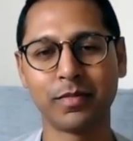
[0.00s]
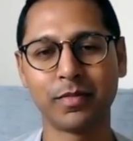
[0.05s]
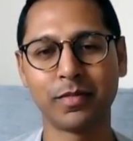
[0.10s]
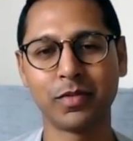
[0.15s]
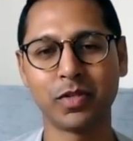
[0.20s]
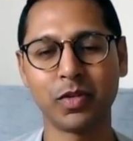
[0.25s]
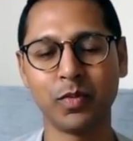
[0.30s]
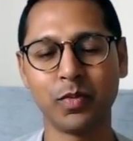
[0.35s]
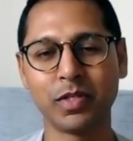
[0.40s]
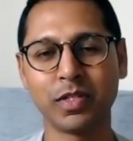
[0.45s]

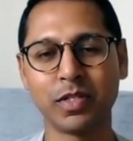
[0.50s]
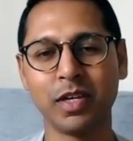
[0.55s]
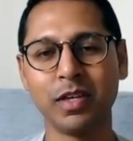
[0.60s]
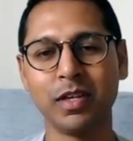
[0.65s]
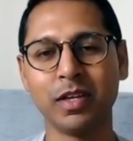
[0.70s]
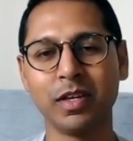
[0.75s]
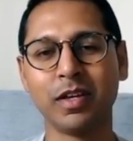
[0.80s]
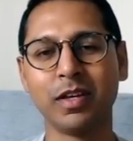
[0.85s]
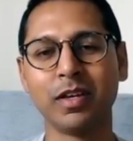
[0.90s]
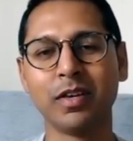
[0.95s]
So we say,
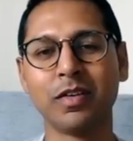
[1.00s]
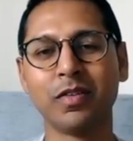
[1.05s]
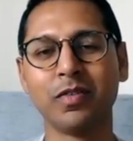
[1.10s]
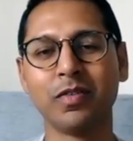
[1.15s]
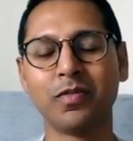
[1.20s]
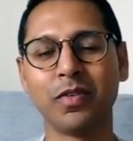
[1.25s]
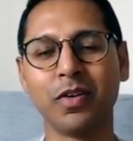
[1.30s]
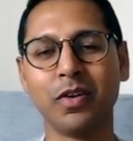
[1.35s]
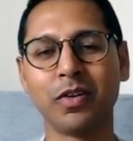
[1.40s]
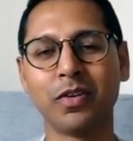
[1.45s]

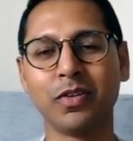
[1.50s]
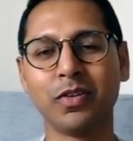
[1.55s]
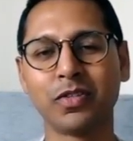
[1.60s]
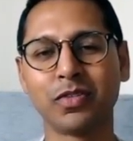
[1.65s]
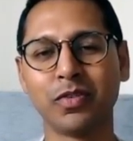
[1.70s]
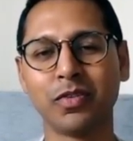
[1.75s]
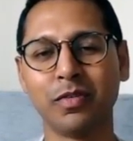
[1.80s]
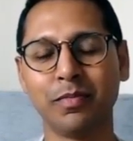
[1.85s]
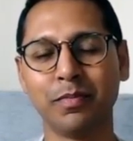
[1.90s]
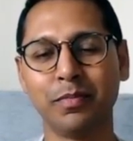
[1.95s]
focus
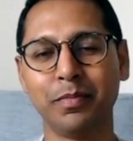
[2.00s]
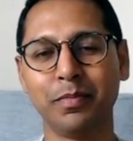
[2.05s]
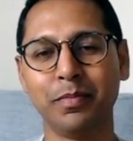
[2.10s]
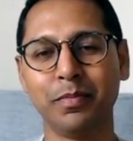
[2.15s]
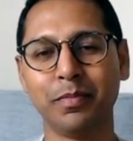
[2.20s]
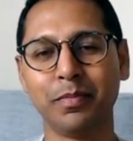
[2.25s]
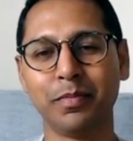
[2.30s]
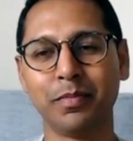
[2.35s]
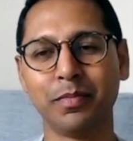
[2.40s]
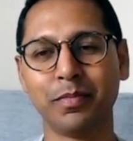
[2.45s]
on
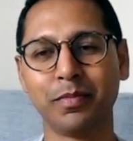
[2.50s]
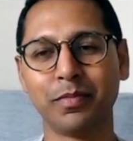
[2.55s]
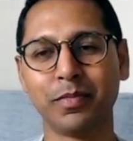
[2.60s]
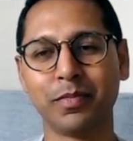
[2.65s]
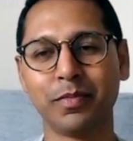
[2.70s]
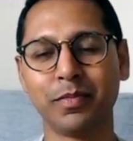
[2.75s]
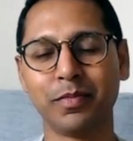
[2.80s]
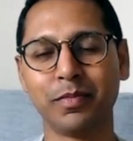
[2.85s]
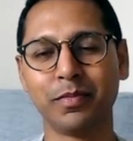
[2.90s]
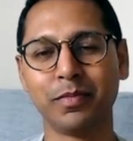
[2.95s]

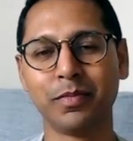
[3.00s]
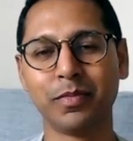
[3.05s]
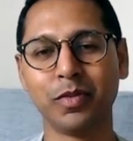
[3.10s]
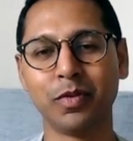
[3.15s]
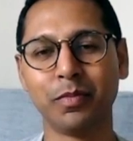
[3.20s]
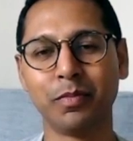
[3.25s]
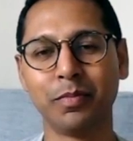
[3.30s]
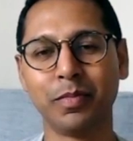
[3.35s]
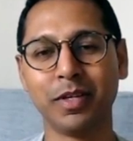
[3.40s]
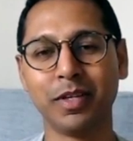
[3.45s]

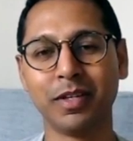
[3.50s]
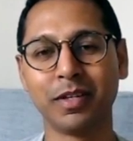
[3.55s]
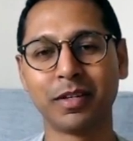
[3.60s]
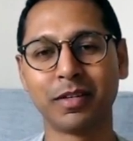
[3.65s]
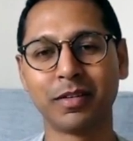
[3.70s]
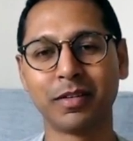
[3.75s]
your being.